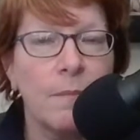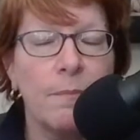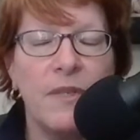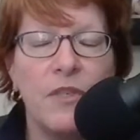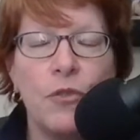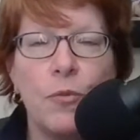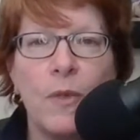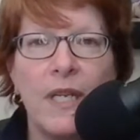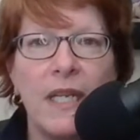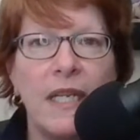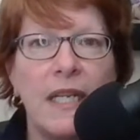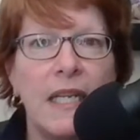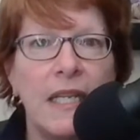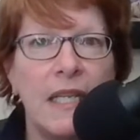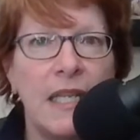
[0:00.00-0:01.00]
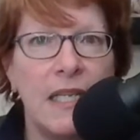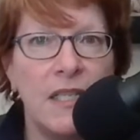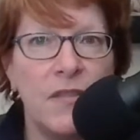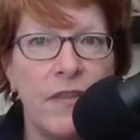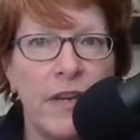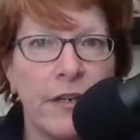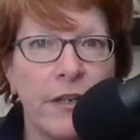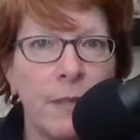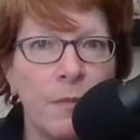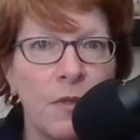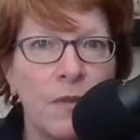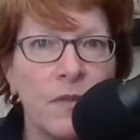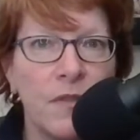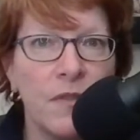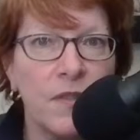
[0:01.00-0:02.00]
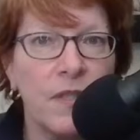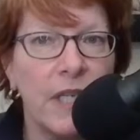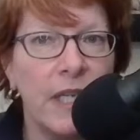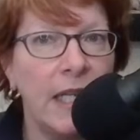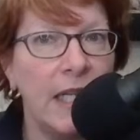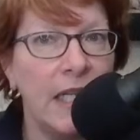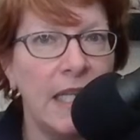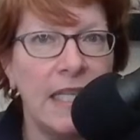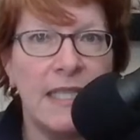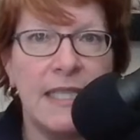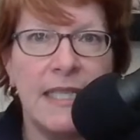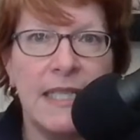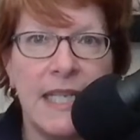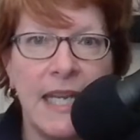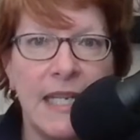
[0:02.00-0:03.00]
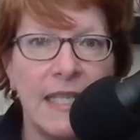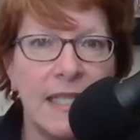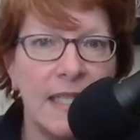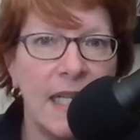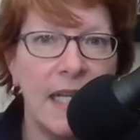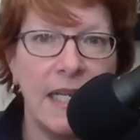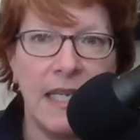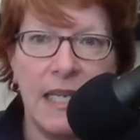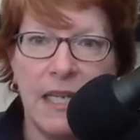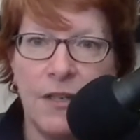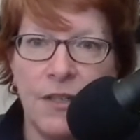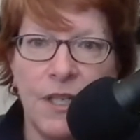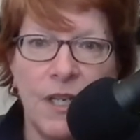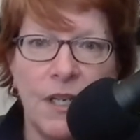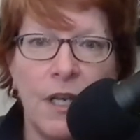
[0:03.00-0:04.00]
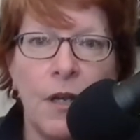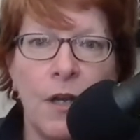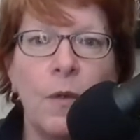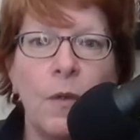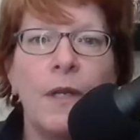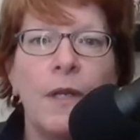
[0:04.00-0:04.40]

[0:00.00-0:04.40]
between these variables in this data set. Here you go.